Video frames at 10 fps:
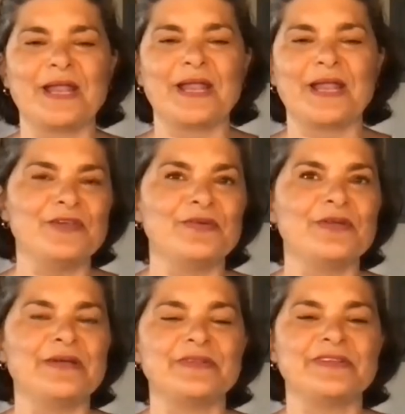I met
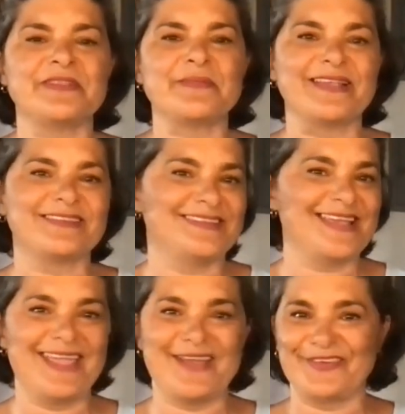you, it was the
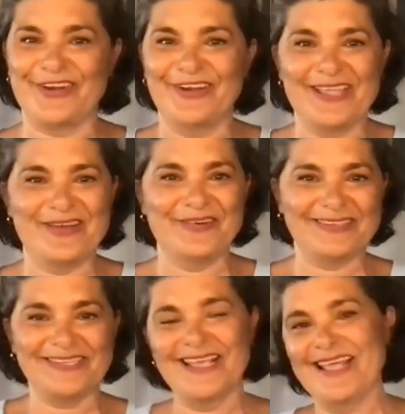best day ever. It
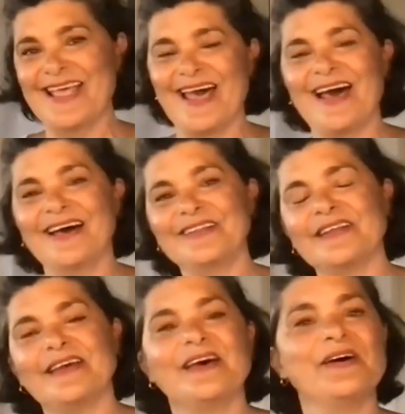was
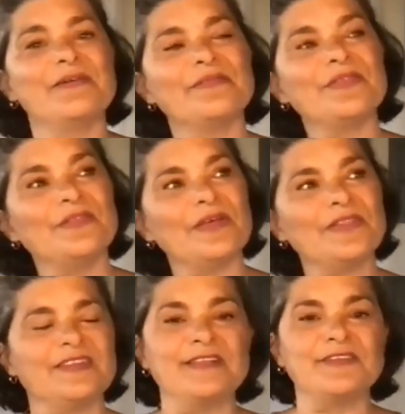
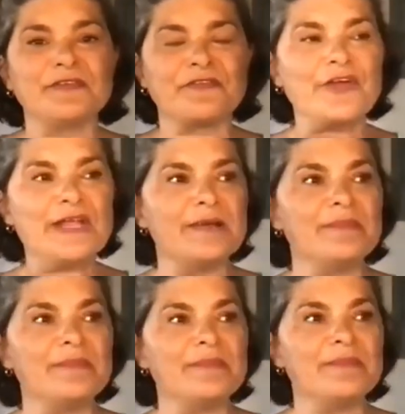the sense of
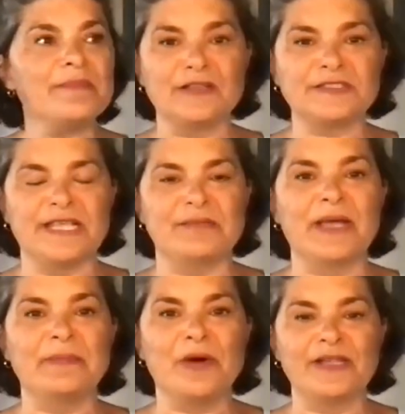freedom that I felt in
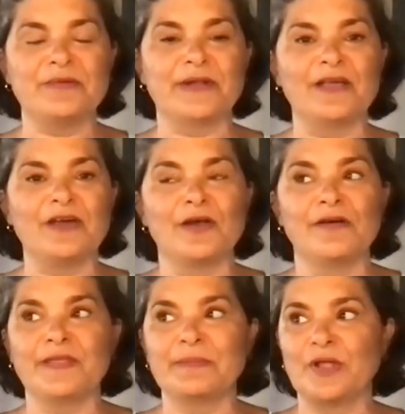my body when I got
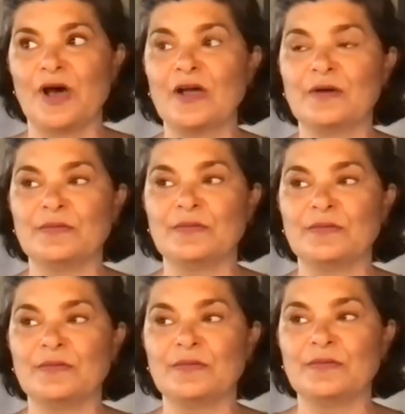off that block
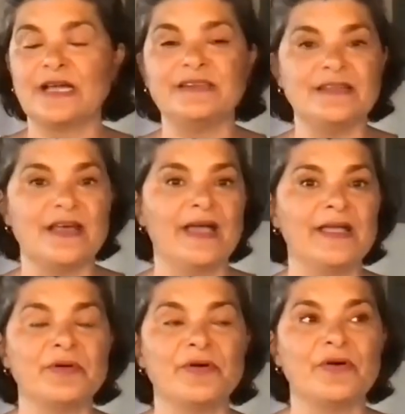was
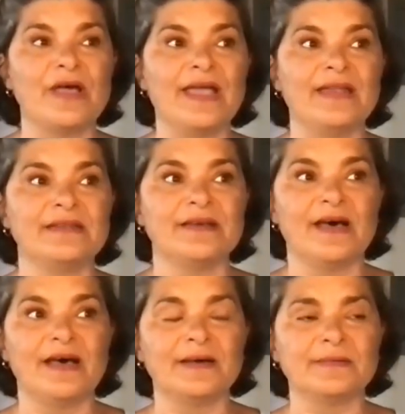undeniable. And